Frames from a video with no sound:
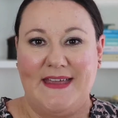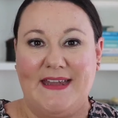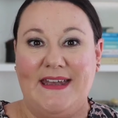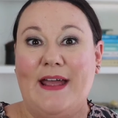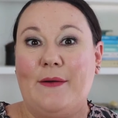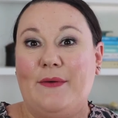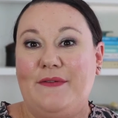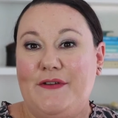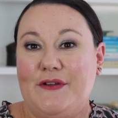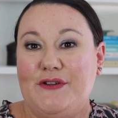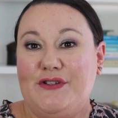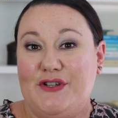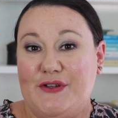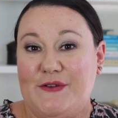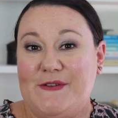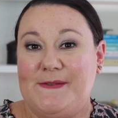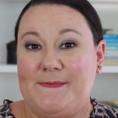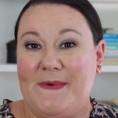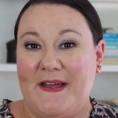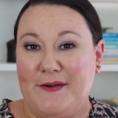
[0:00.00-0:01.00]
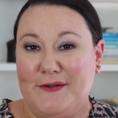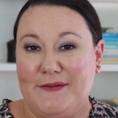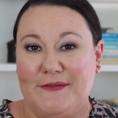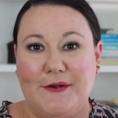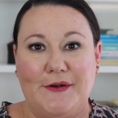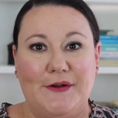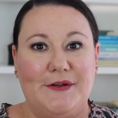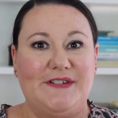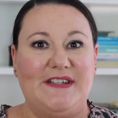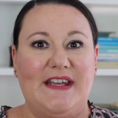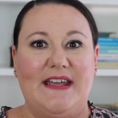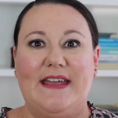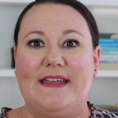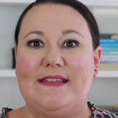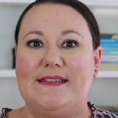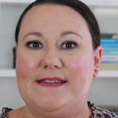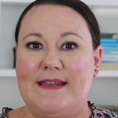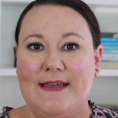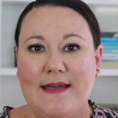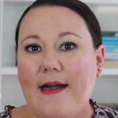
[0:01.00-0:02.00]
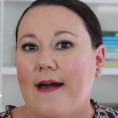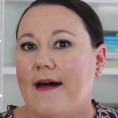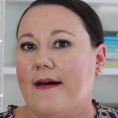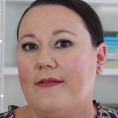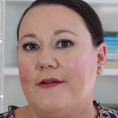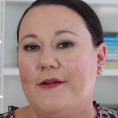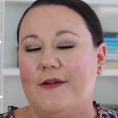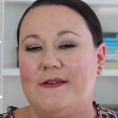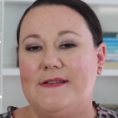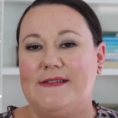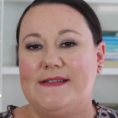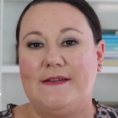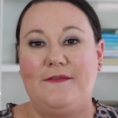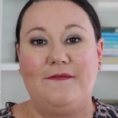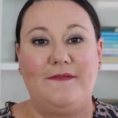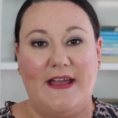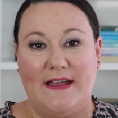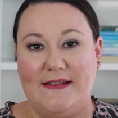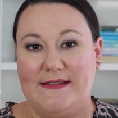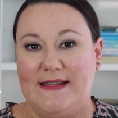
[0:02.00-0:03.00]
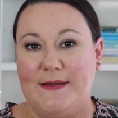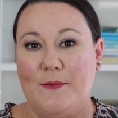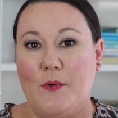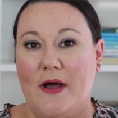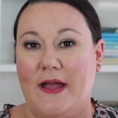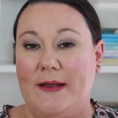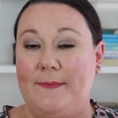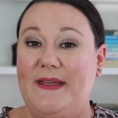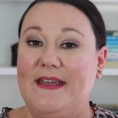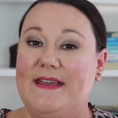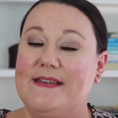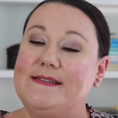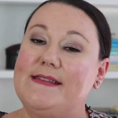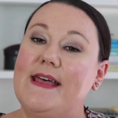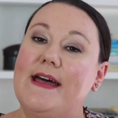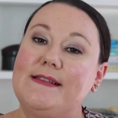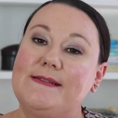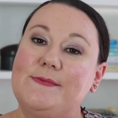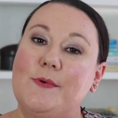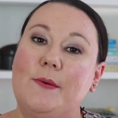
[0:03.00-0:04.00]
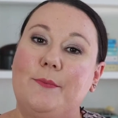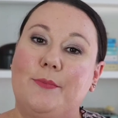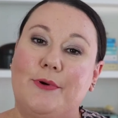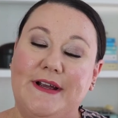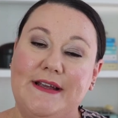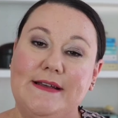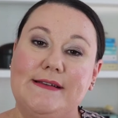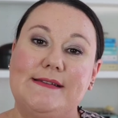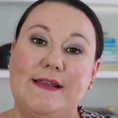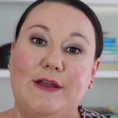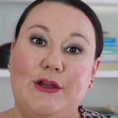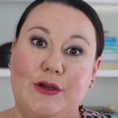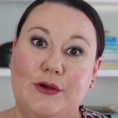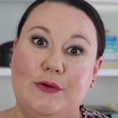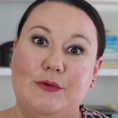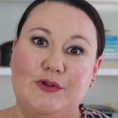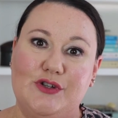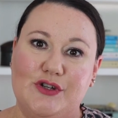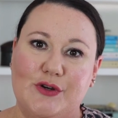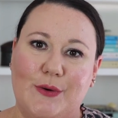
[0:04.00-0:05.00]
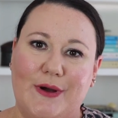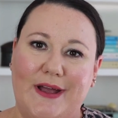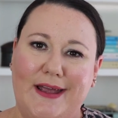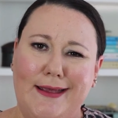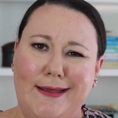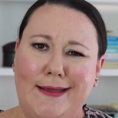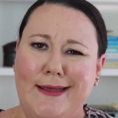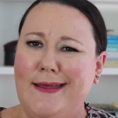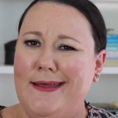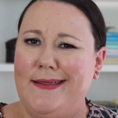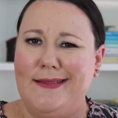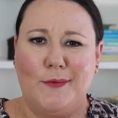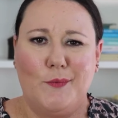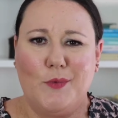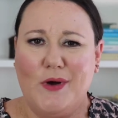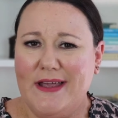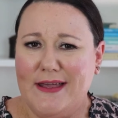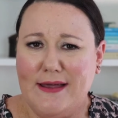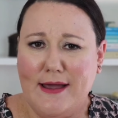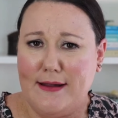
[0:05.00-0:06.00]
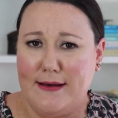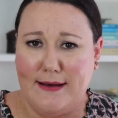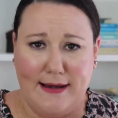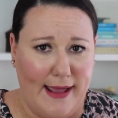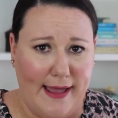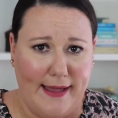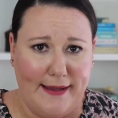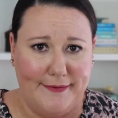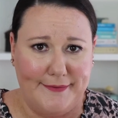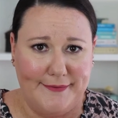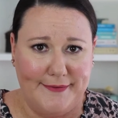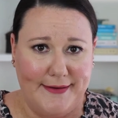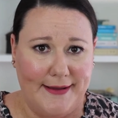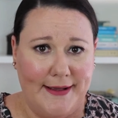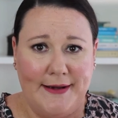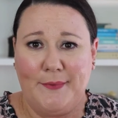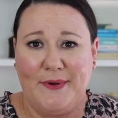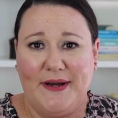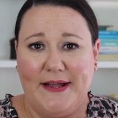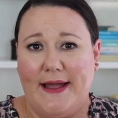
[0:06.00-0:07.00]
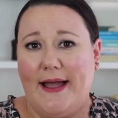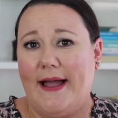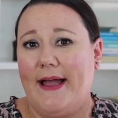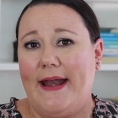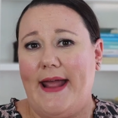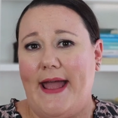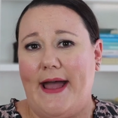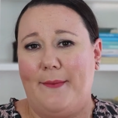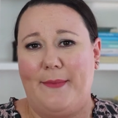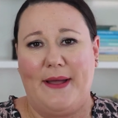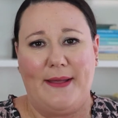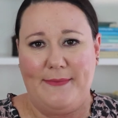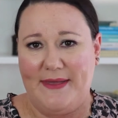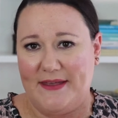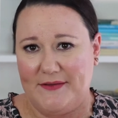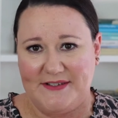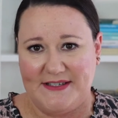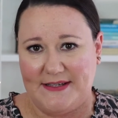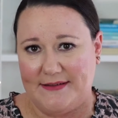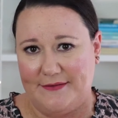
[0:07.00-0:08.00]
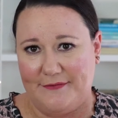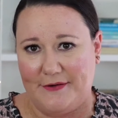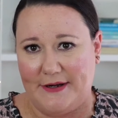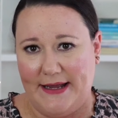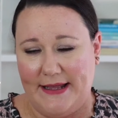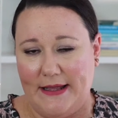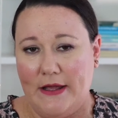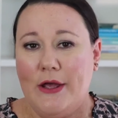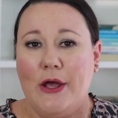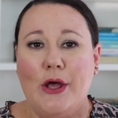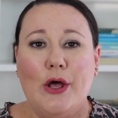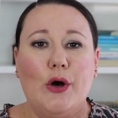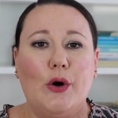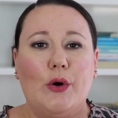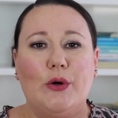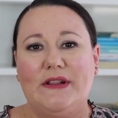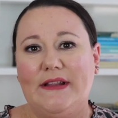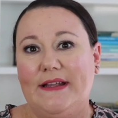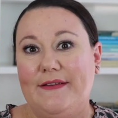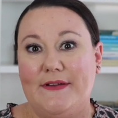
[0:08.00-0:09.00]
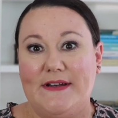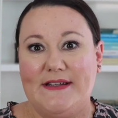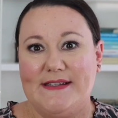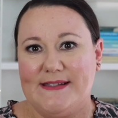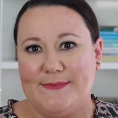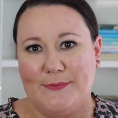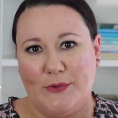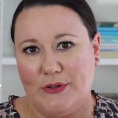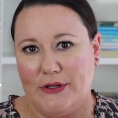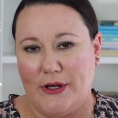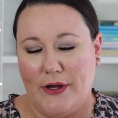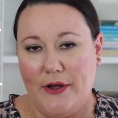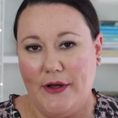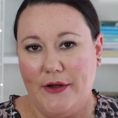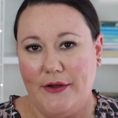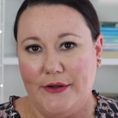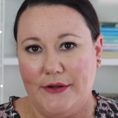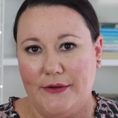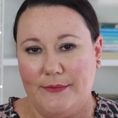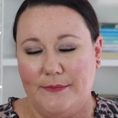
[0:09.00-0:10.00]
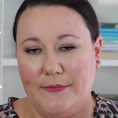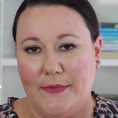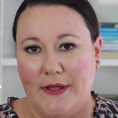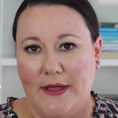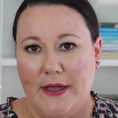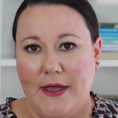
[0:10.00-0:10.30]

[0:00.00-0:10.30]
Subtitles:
Now, if you do spend on lotto tickets and car loans and fancy wine because that's what brings you joy, then why cut it out? I don't want to cut out my meal delivery or live in a smaller home.